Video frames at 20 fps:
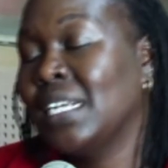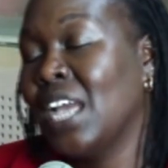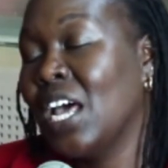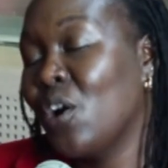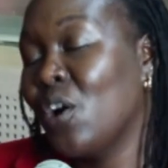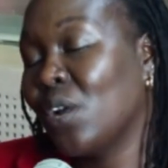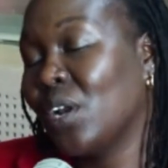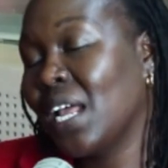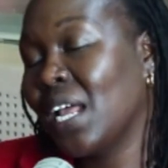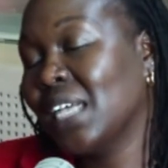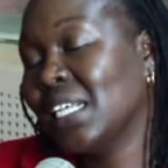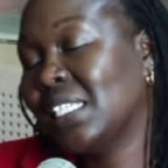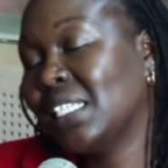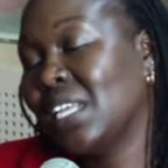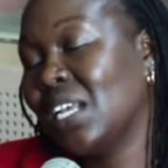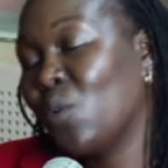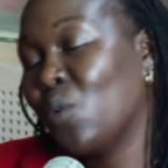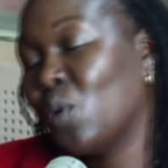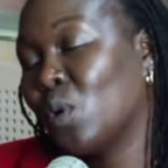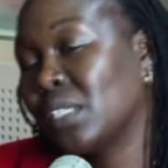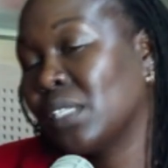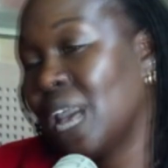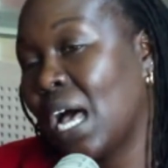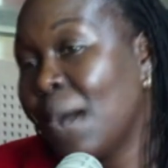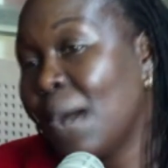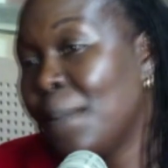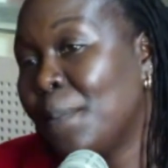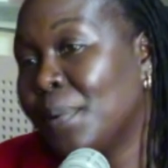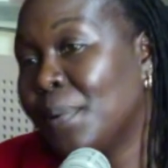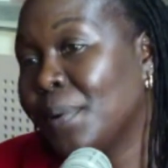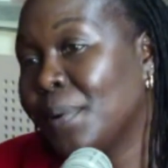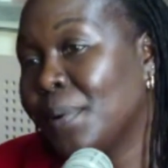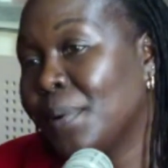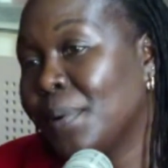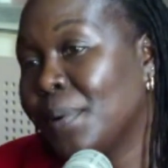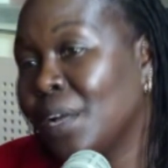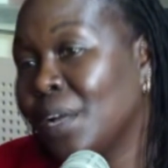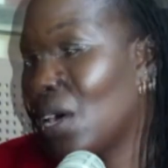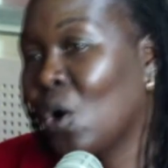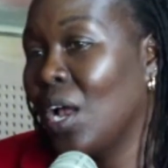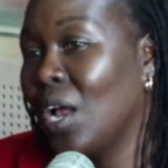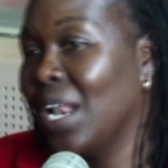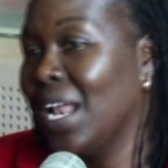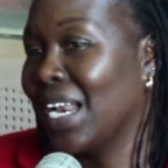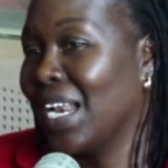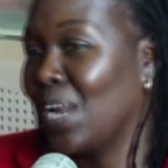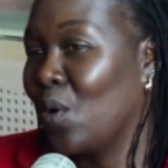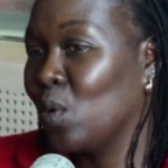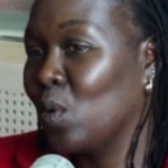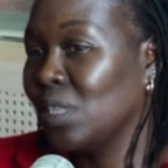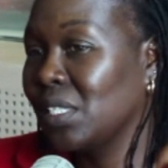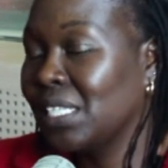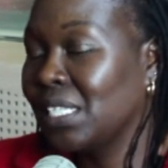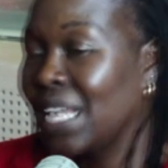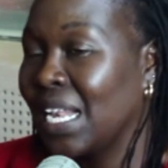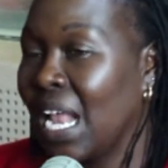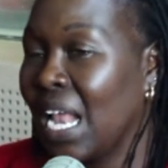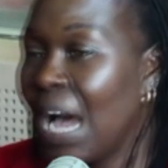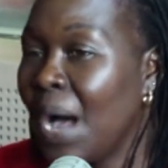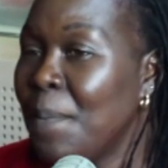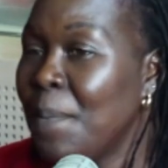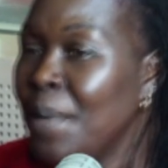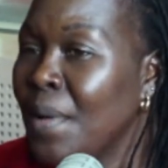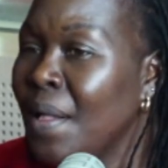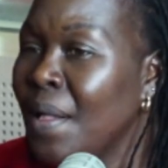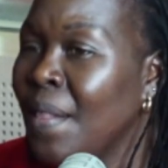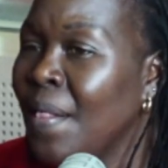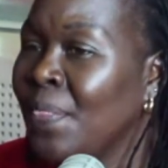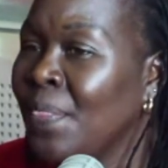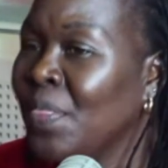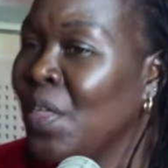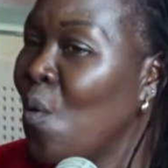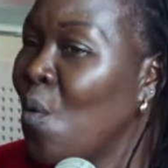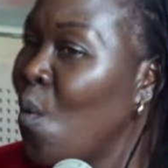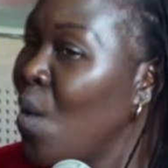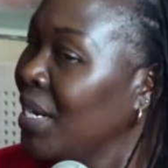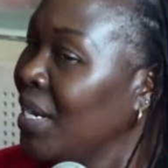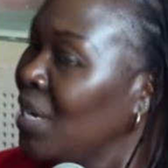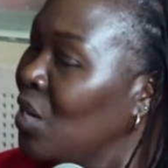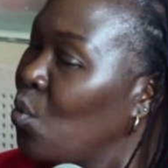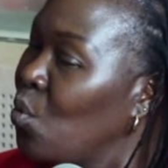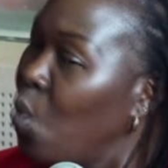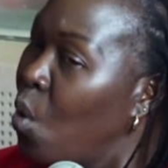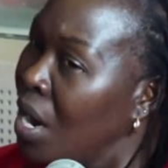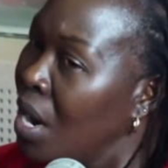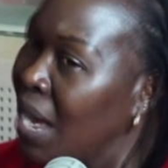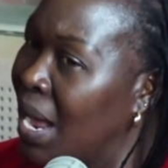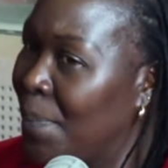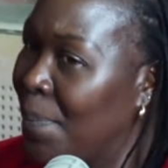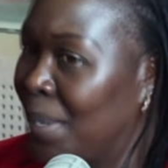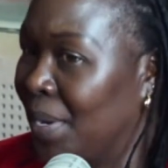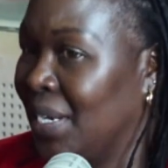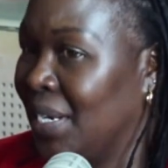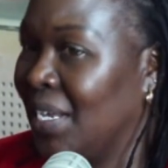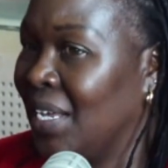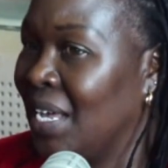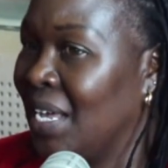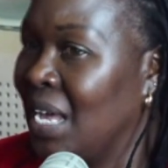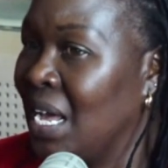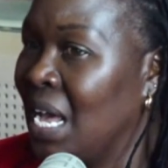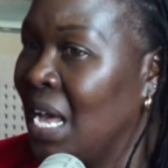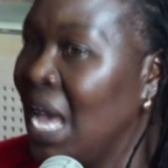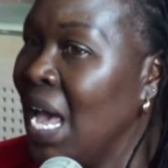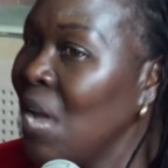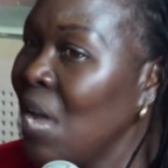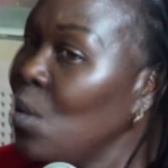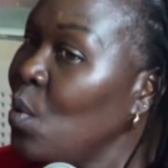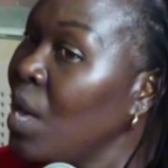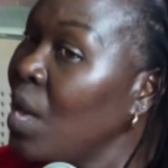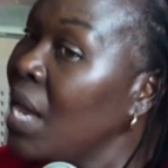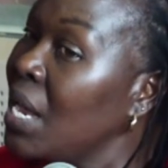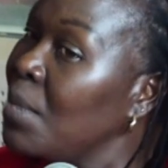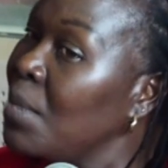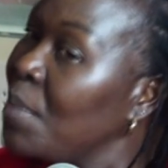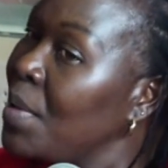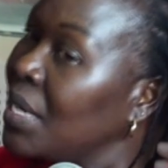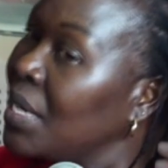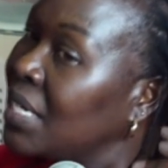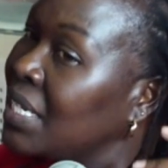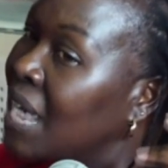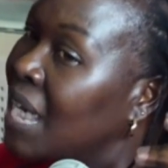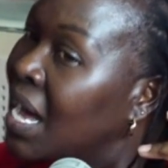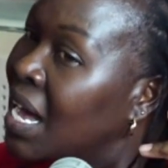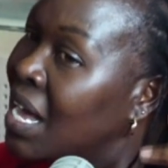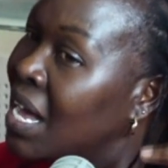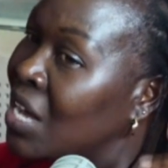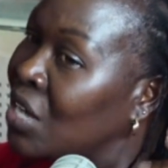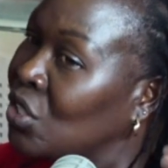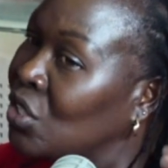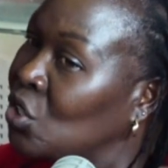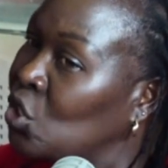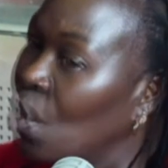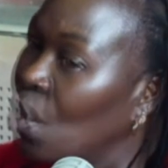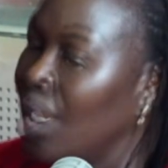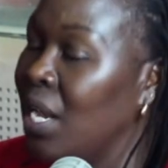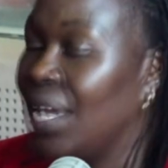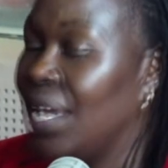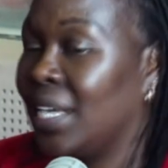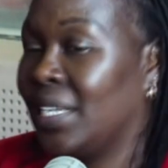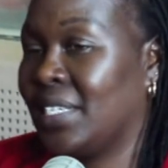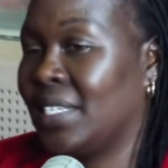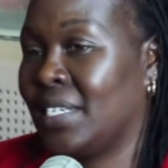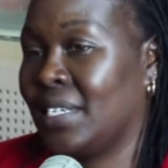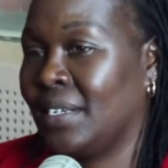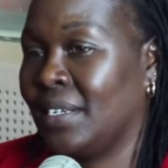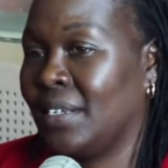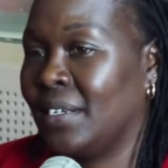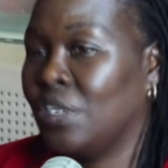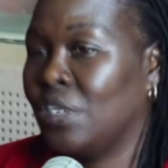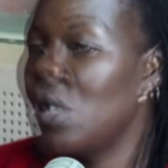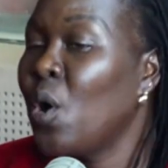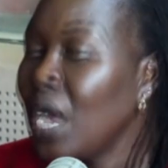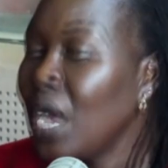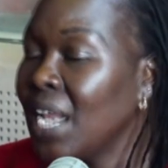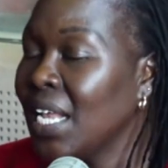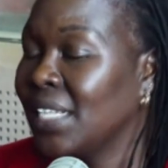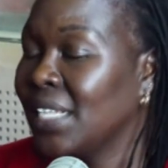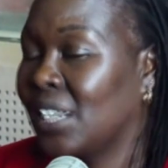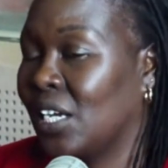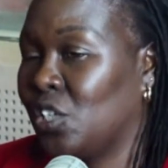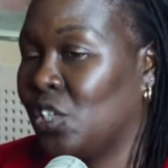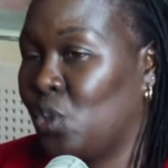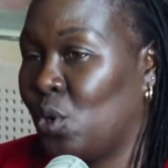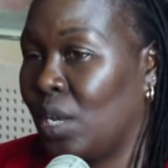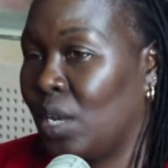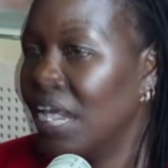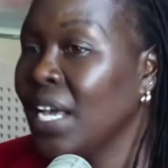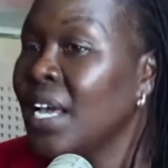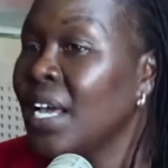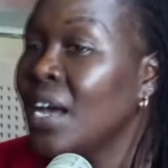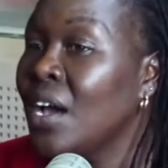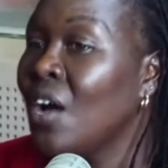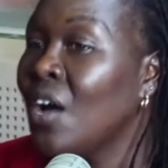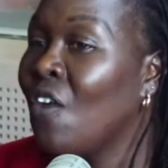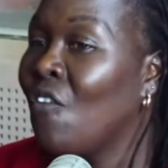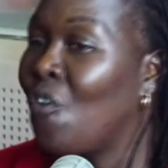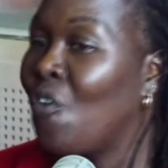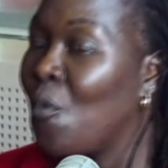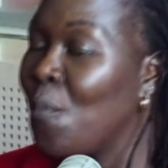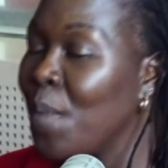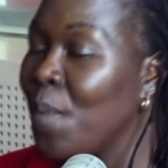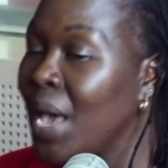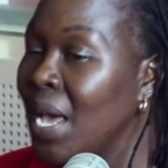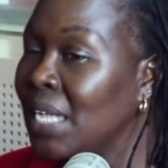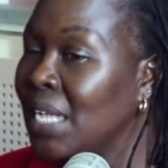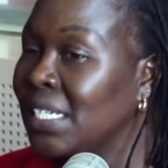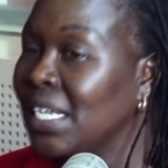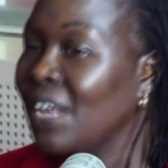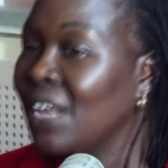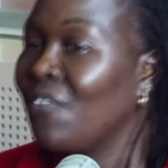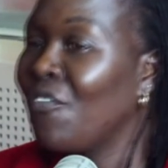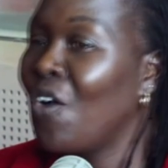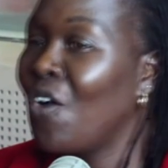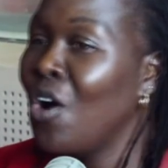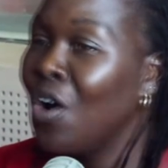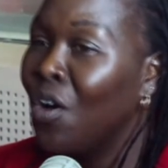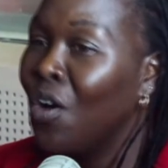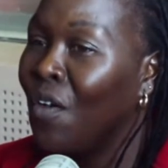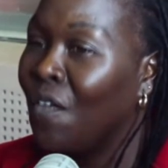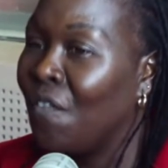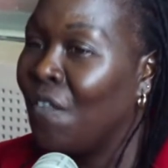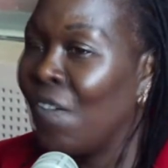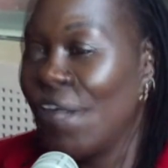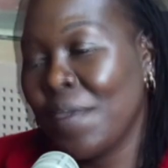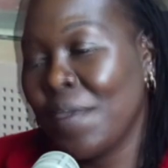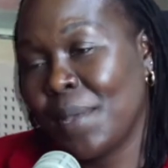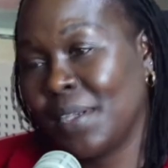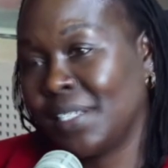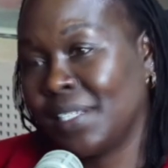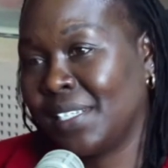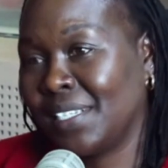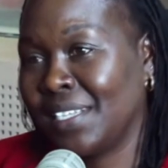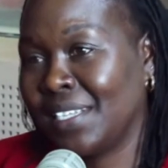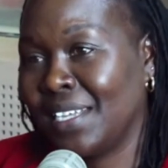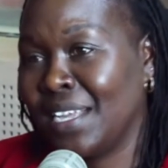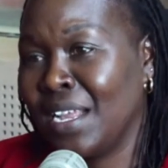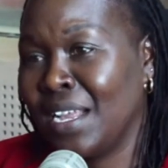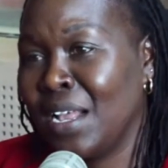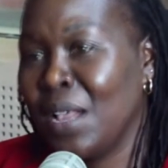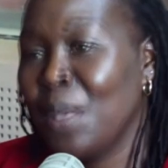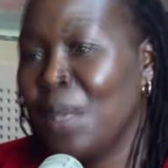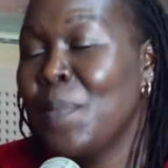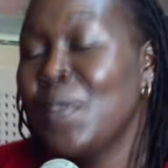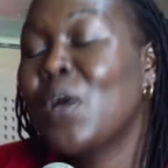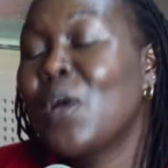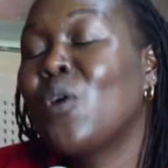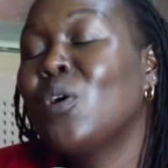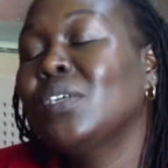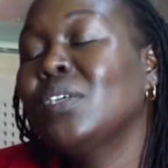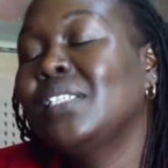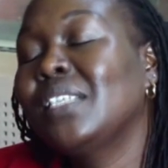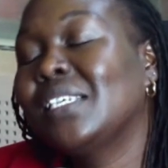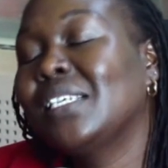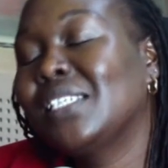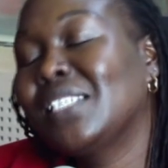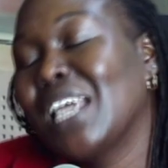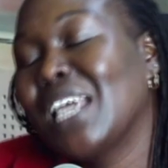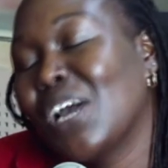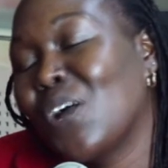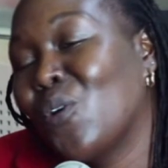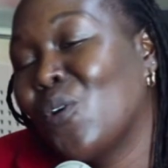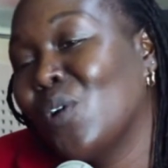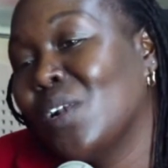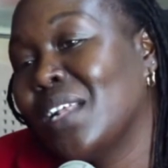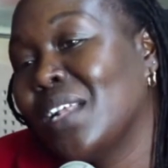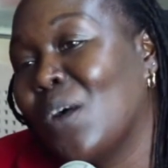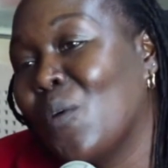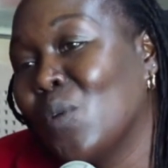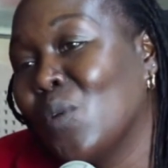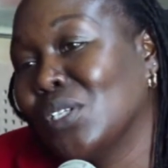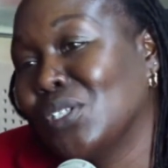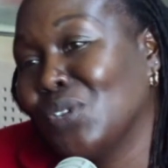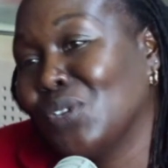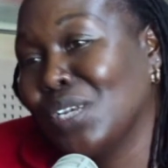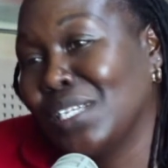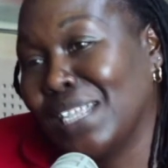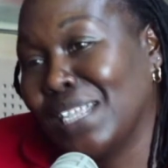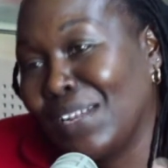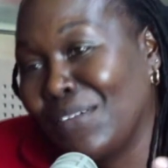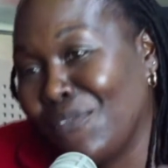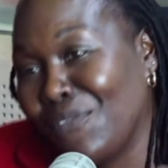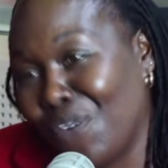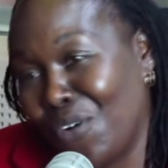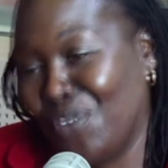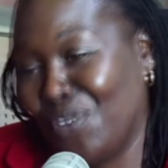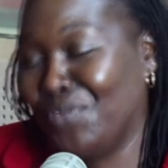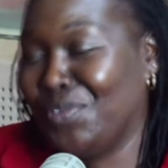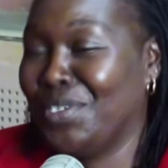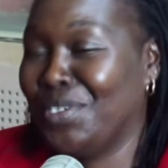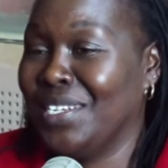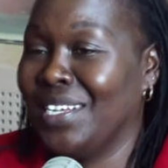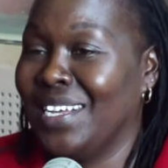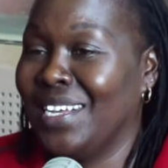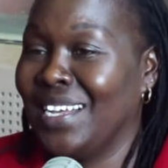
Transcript: diarrhea still was up, yeah. cholera was still up. Yes. They wondered what happened. And we had built a toilet, toilet. toilets actually, mm. for males and for females. females. Yeah. Because the stakeholder was not involved.